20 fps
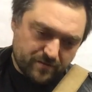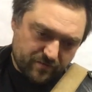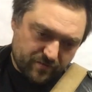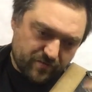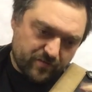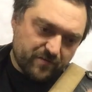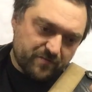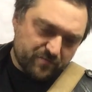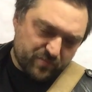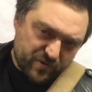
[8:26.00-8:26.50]

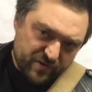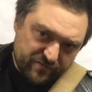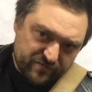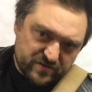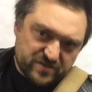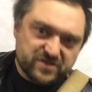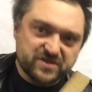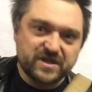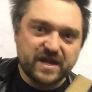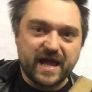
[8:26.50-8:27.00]
the
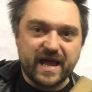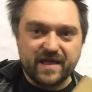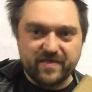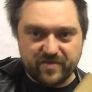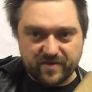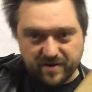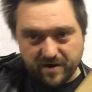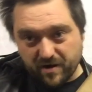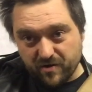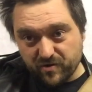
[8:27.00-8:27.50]
previous and
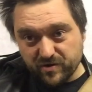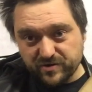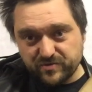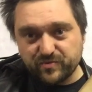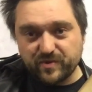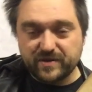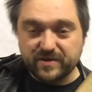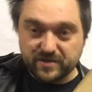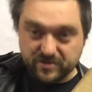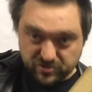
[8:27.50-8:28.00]
the current
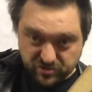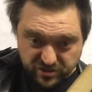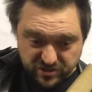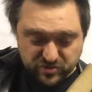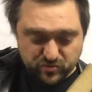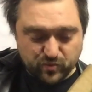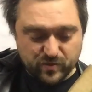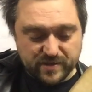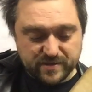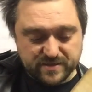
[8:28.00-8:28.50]
one
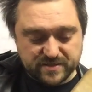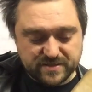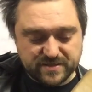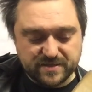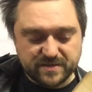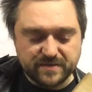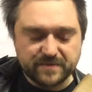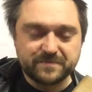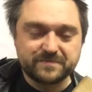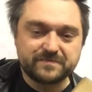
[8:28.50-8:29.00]
just
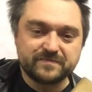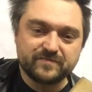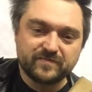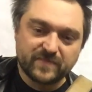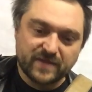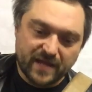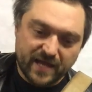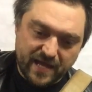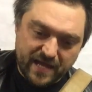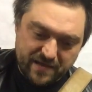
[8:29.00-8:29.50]
once.
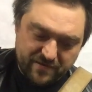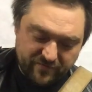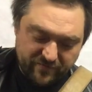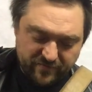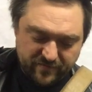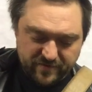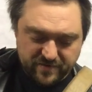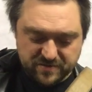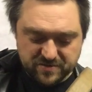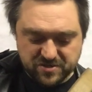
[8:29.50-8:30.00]

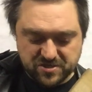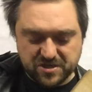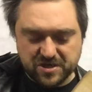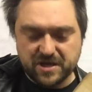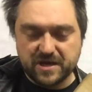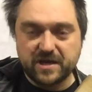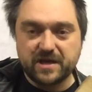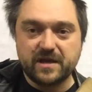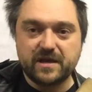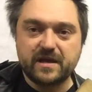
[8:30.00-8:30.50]
F,
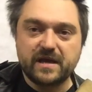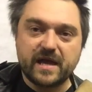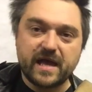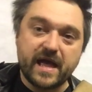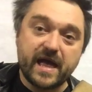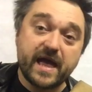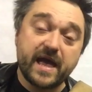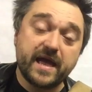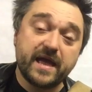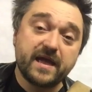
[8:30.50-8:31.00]
G,
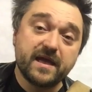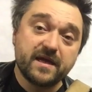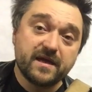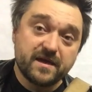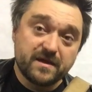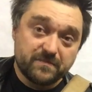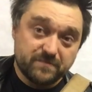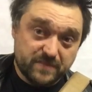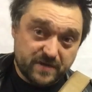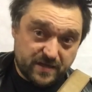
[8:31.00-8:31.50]
A,
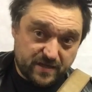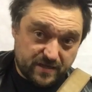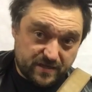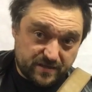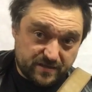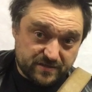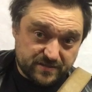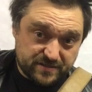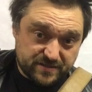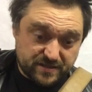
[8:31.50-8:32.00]
B,
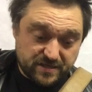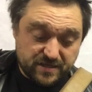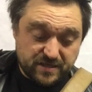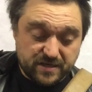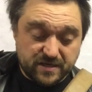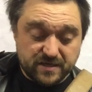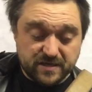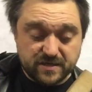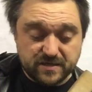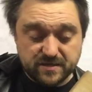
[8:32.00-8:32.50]
C,
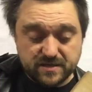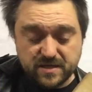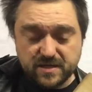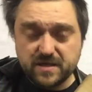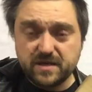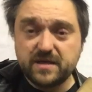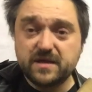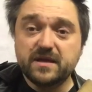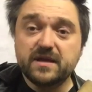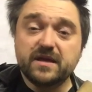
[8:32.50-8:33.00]

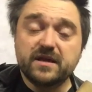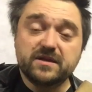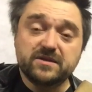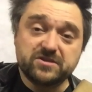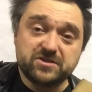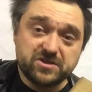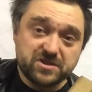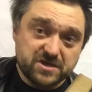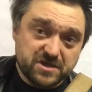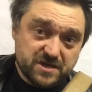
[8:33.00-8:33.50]
D,
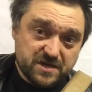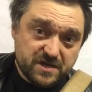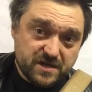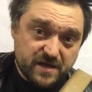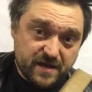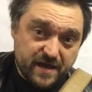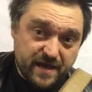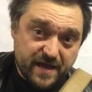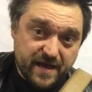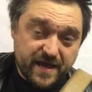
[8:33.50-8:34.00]
G,
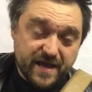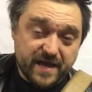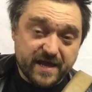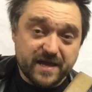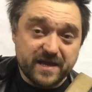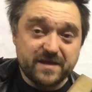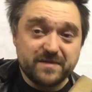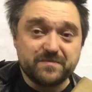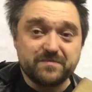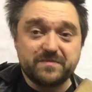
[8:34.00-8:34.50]

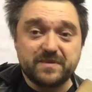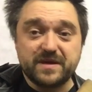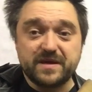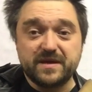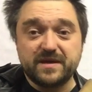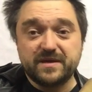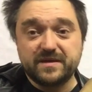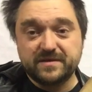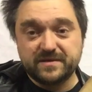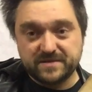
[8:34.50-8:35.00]
A,
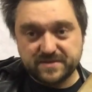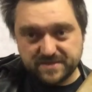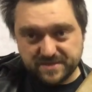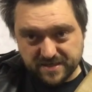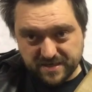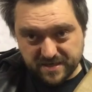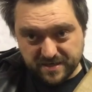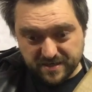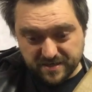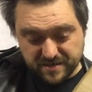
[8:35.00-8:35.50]
B,
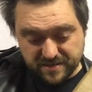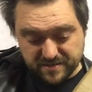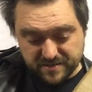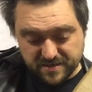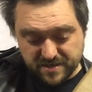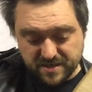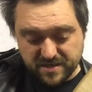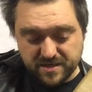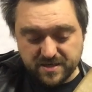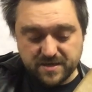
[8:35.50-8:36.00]
C,
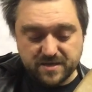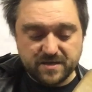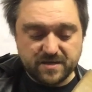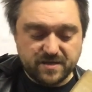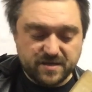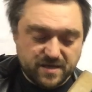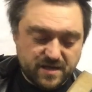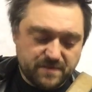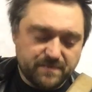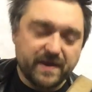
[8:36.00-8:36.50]
D,
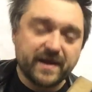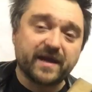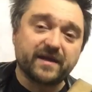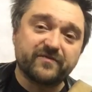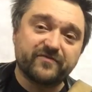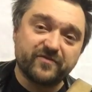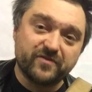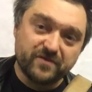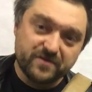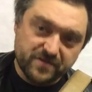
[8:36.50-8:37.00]
E, back
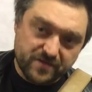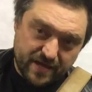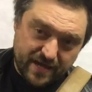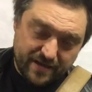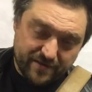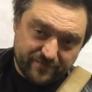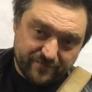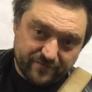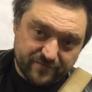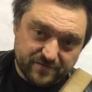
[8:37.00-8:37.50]
and forth,
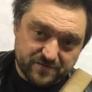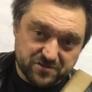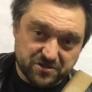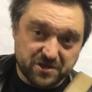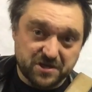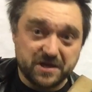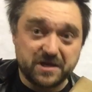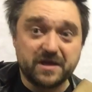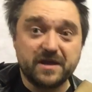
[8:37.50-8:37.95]
F, G,